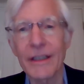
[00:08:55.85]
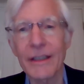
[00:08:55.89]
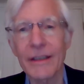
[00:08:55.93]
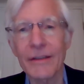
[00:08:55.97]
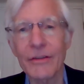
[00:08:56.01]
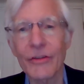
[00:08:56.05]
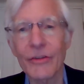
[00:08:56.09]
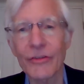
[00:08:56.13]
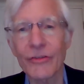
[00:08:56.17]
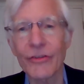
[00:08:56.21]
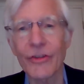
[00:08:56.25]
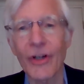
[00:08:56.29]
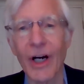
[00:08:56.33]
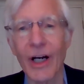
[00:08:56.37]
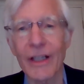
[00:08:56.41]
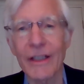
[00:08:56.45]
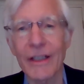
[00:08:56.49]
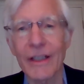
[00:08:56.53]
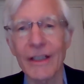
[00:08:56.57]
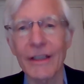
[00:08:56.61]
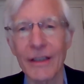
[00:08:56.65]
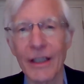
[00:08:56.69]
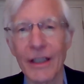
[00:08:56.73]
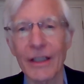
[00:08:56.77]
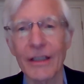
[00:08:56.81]

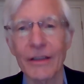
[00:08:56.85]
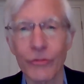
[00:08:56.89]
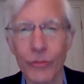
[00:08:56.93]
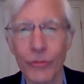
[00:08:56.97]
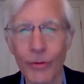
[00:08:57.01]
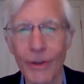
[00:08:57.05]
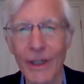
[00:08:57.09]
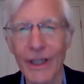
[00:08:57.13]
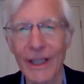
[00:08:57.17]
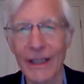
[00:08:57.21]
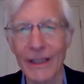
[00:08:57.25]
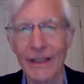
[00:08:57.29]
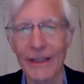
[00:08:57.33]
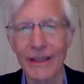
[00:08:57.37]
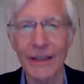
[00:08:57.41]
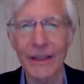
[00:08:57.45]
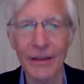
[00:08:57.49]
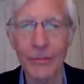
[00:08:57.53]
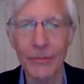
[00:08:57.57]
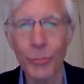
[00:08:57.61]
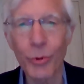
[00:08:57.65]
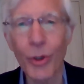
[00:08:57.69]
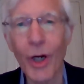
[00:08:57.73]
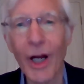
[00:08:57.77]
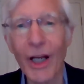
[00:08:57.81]
in
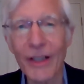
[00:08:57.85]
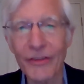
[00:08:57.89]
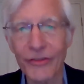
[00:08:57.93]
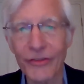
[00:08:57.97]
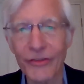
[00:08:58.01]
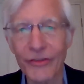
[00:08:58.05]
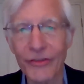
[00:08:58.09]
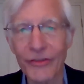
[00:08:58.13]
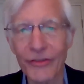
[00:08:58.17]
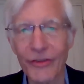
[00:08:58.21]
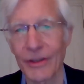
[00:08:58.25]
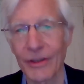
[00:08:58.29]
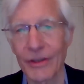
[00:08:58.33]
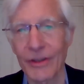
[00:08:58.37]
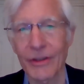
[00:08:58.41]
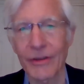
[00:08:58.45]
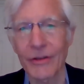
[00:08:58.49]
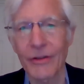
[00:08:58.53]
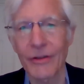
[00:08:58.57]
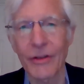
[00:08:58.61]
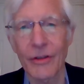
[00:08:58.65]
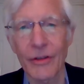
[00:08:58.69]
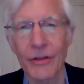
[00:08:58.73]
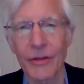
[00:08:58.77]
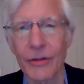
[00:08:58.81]
granting and
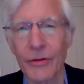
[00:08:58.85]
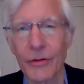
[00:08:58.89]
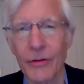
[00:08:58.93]
processing